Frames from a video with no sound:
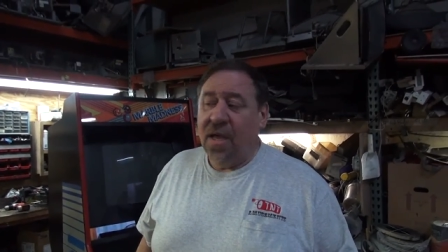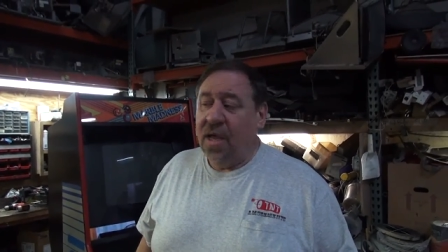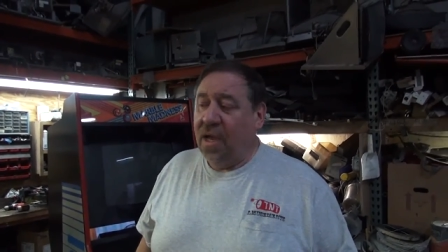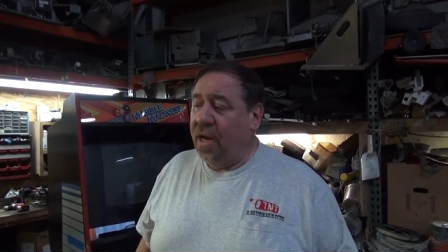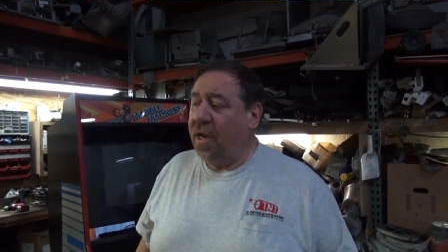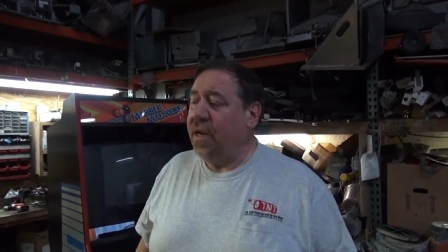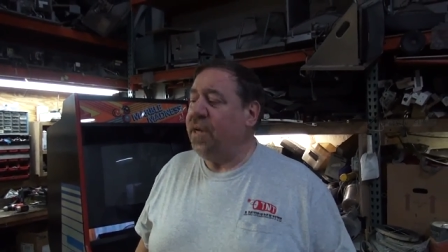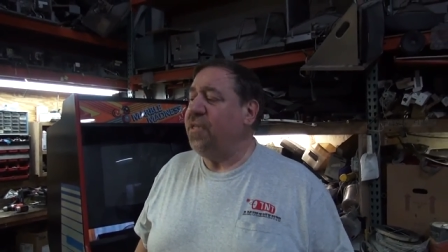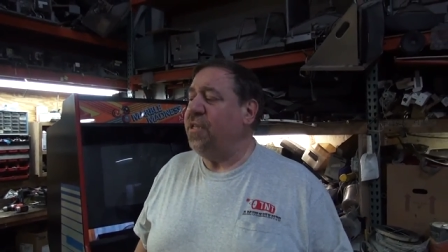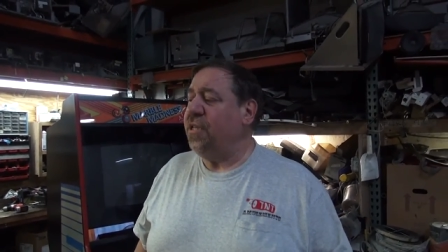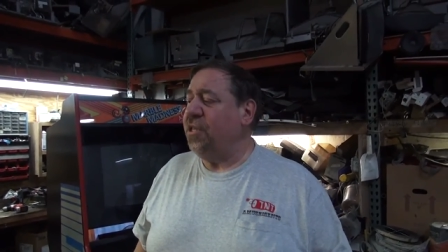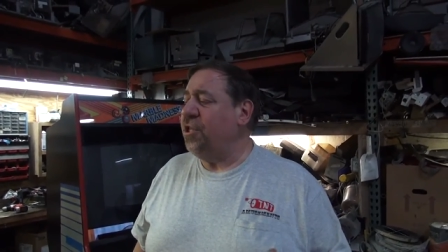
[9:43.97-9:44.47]

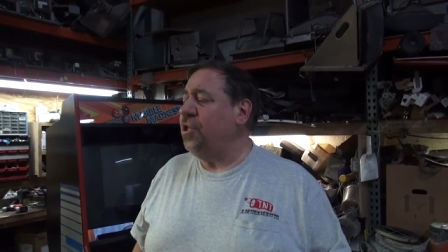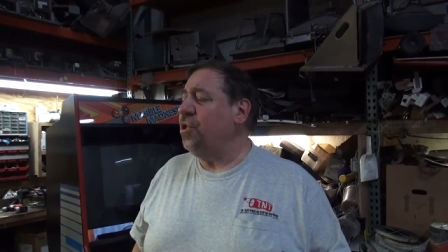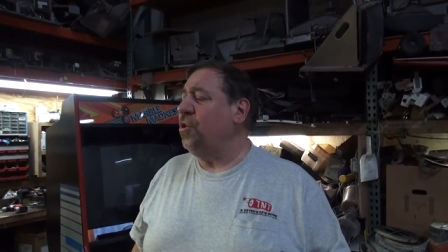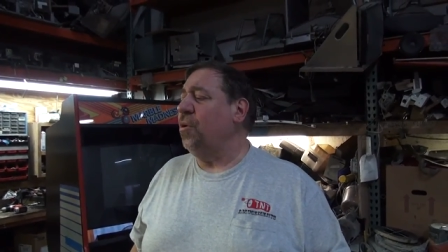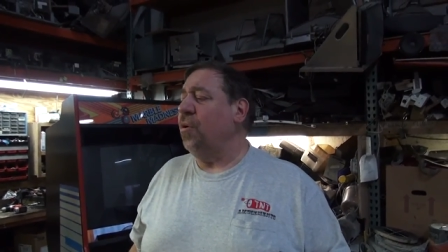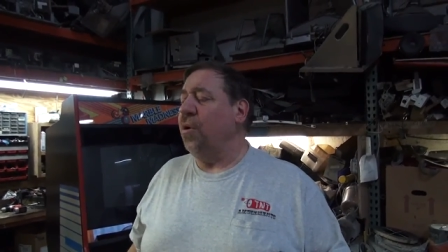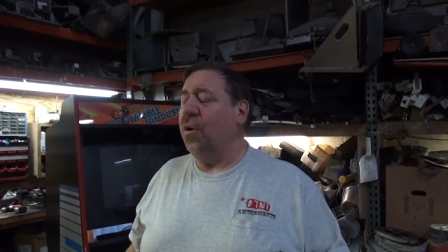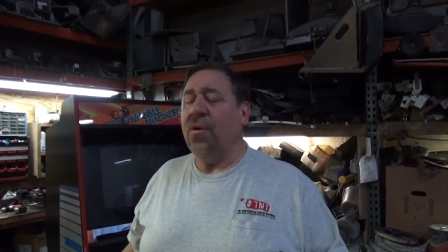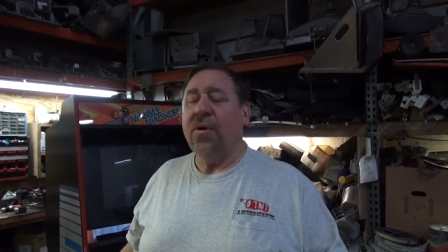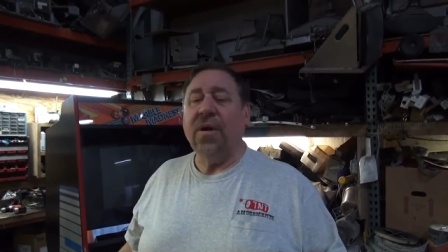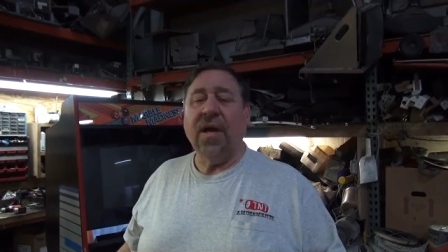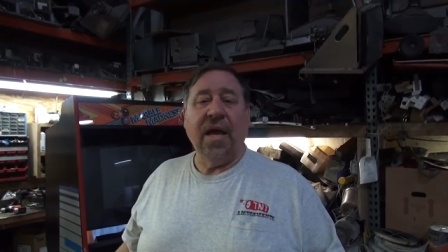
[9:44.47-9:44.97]
And I said,
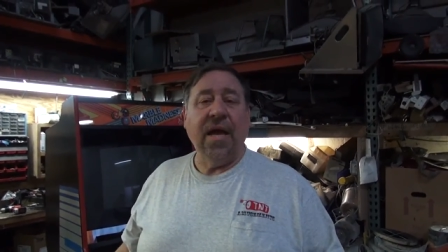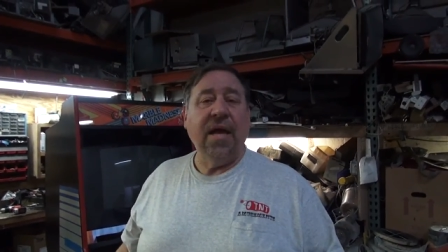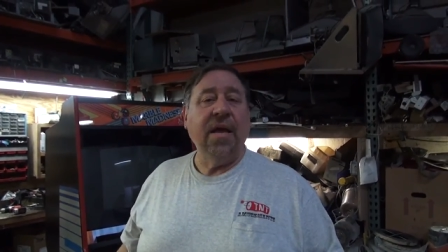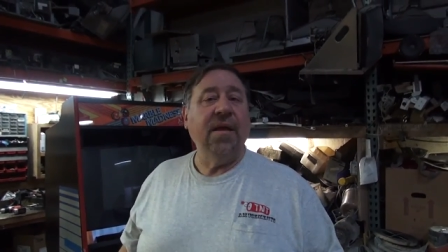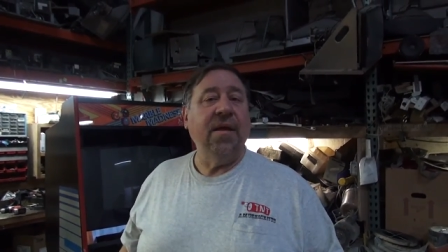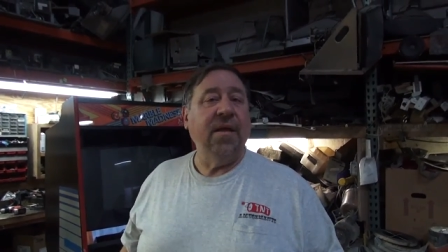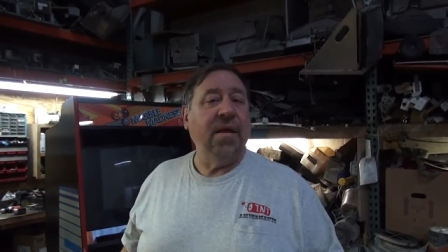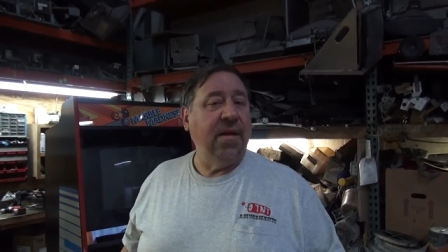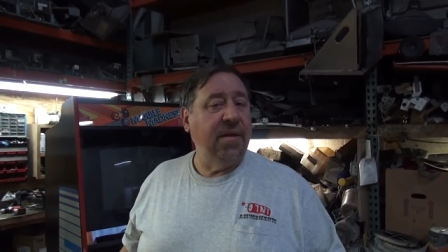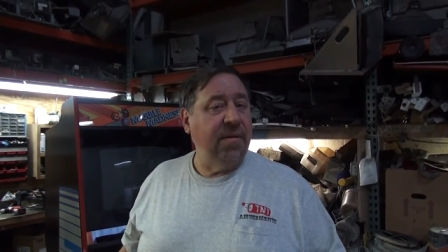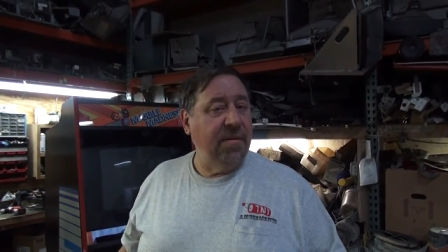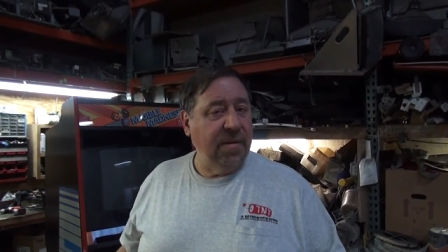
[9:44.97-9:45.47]
Sure, okay.
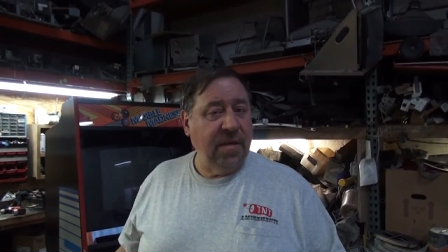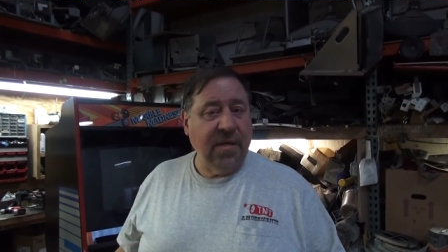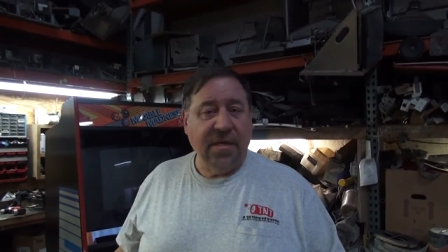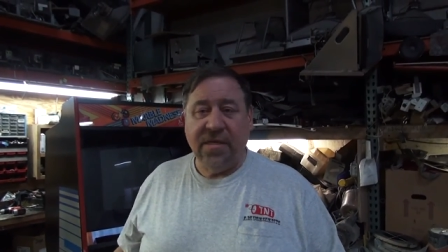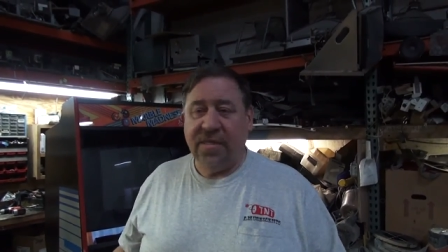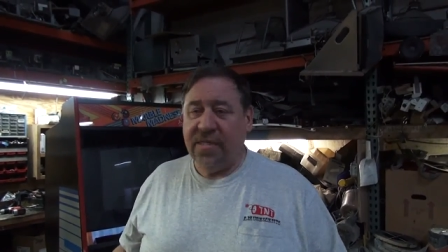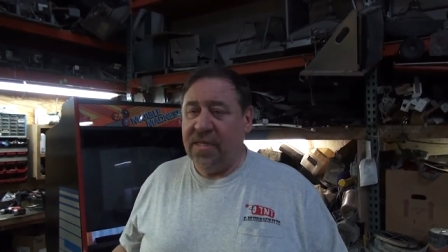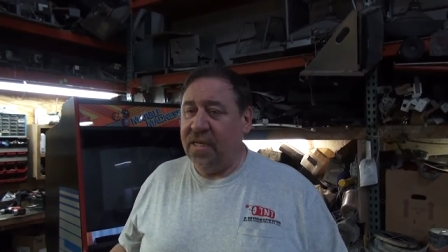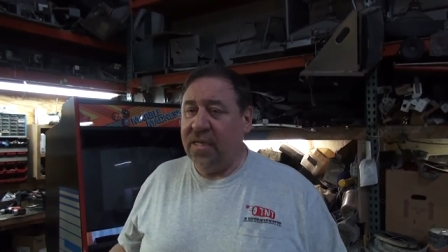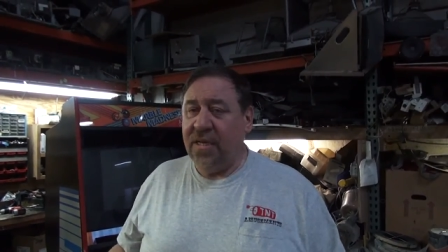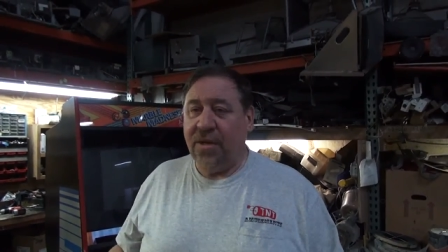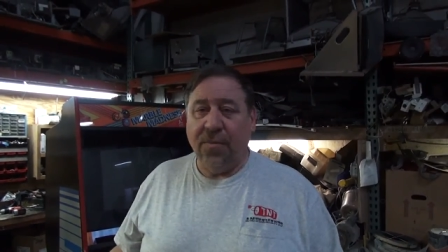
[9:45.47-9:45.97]
I, he
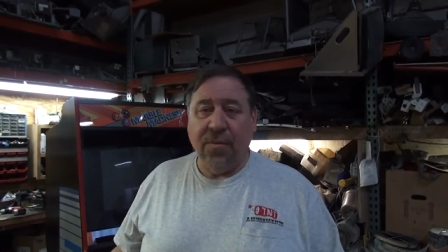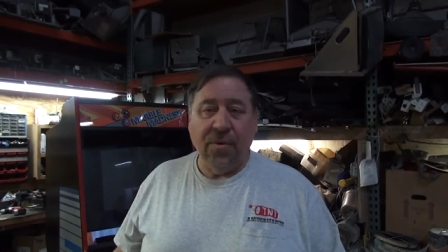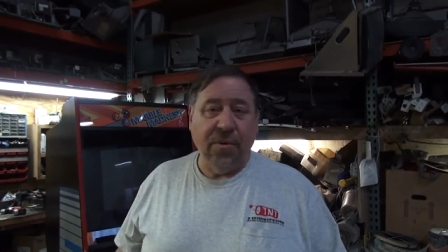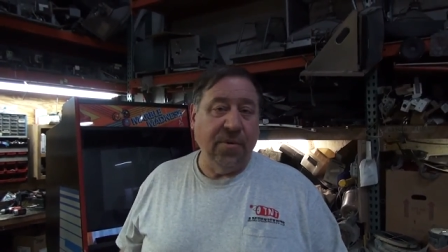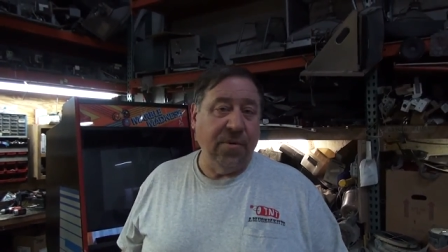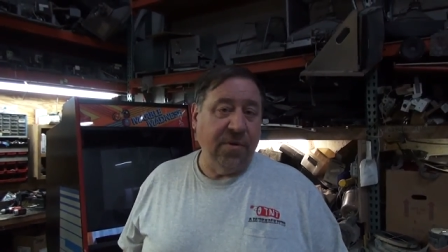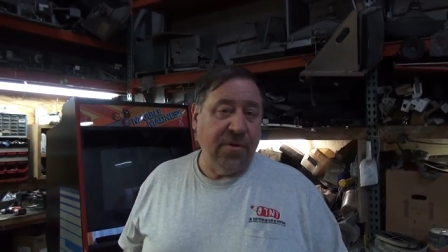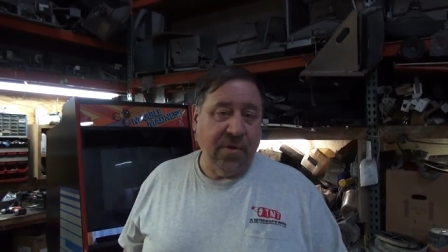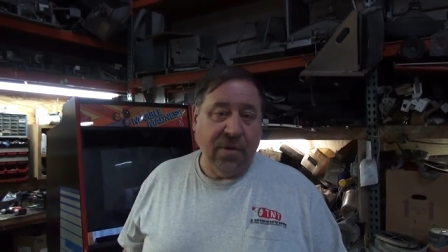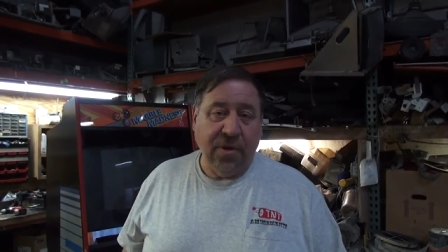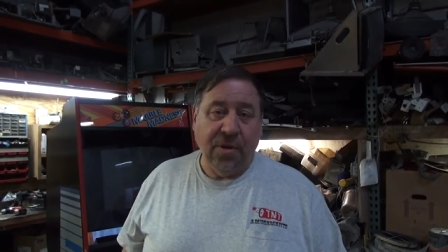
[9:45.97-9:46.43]
said they were